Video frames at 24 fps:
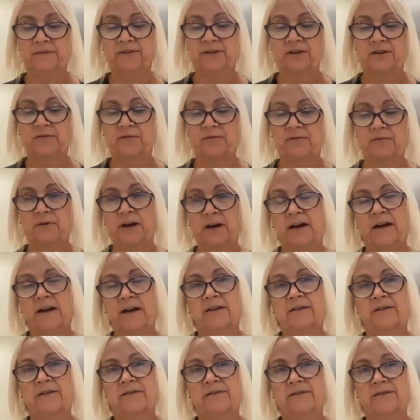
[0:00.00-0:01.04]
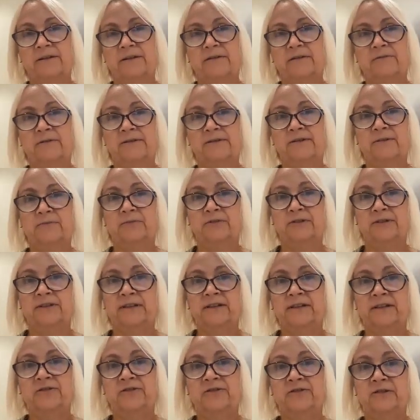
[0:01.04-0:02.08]
So there was a
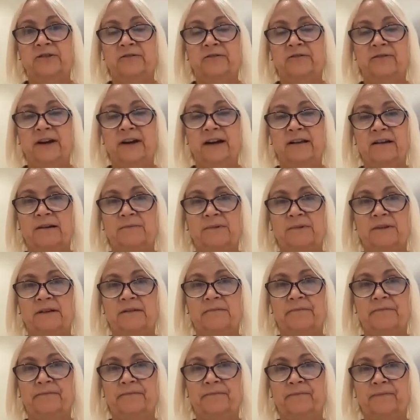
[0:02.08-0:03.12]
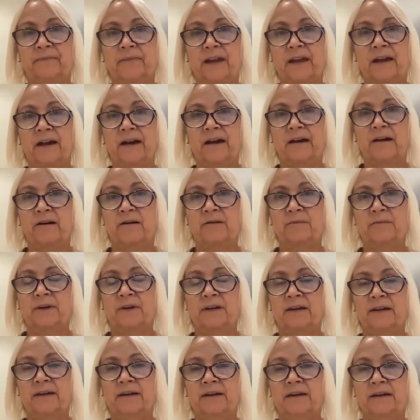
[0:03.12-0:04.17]
procedure developed
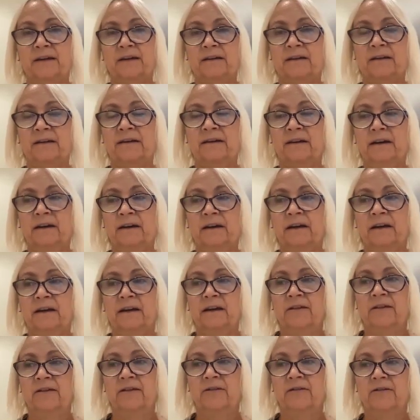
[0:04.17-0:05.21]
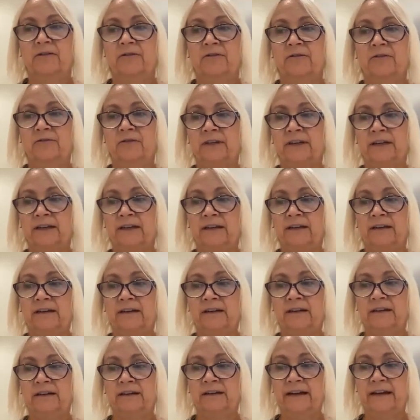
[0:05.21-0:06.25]
in the
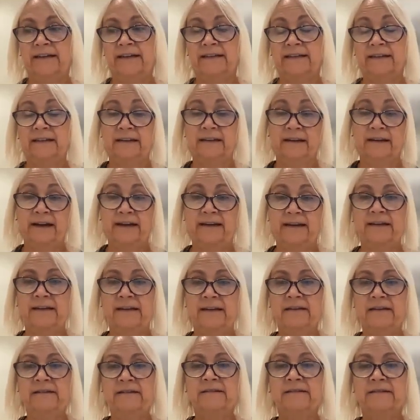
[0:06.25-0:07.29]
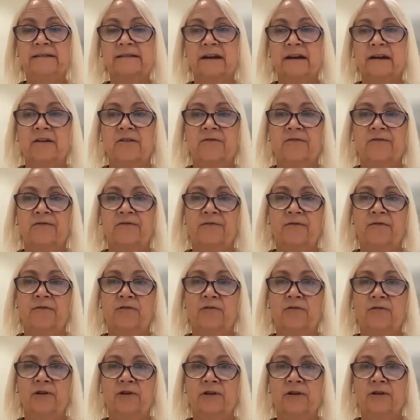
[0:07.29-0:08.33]
early 1990s
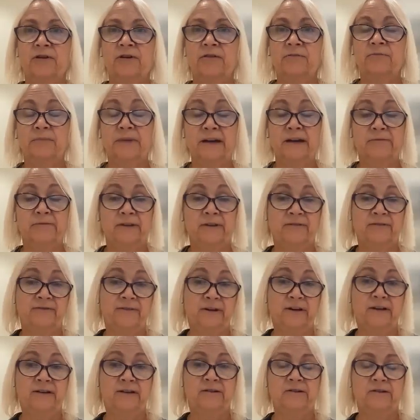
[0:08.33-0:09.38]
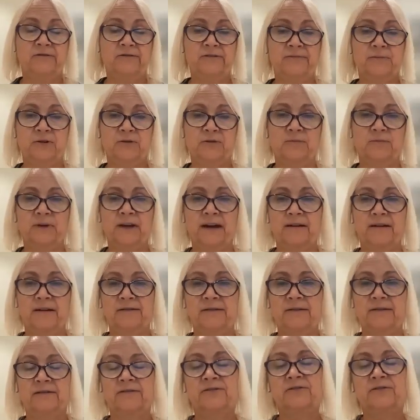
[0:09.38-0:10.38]
for men with very low sperm counts.